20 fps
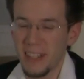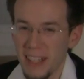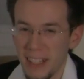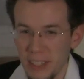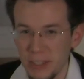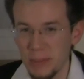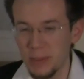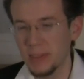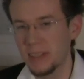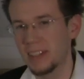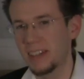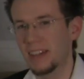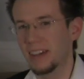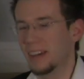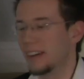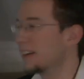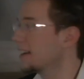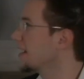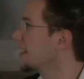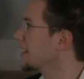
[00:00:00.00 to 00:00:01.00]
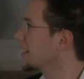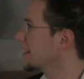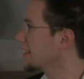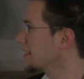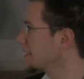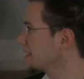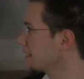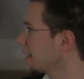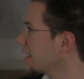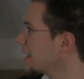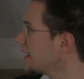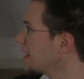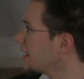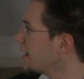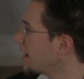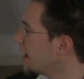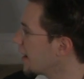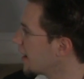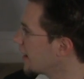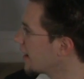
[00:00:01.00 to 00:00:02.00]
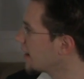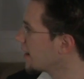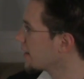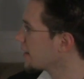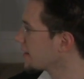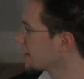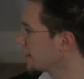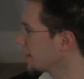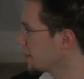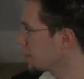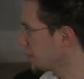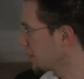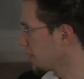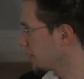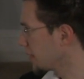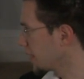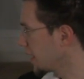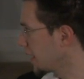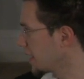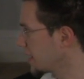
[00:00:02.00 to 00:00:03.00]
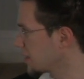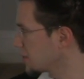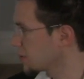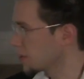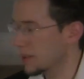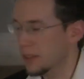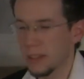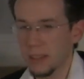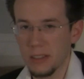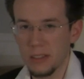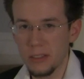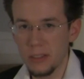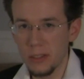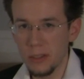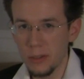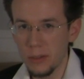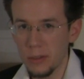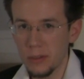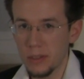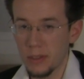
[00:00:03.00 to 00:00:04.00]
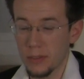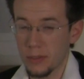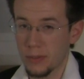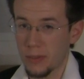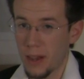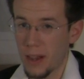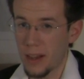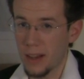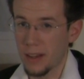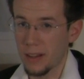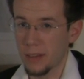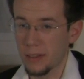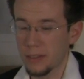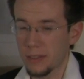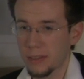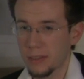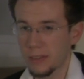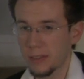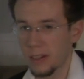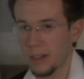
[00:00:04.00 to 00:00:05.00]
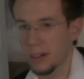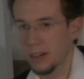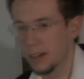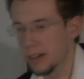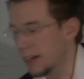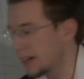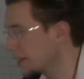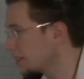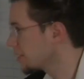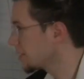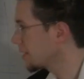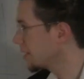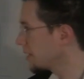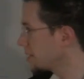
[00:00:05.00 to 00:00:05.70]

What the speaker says: our next one here is the imperfect cadence with the 2 to 5. Alright, so